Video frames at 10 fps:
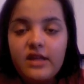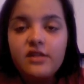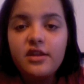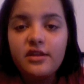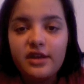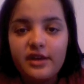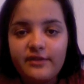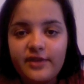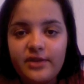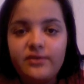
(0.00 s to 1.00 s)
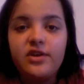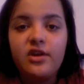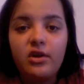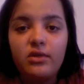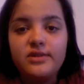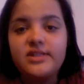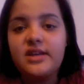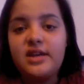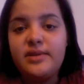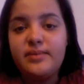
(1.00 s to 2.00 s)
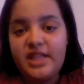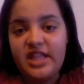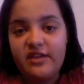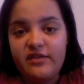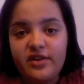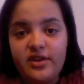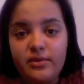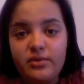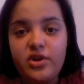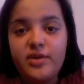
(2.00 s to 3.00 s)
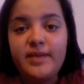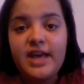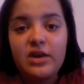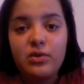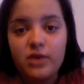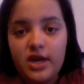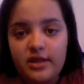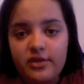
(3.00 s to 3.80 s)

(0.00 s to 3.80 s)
They're there for you. They're always going to be there for you, no matter what.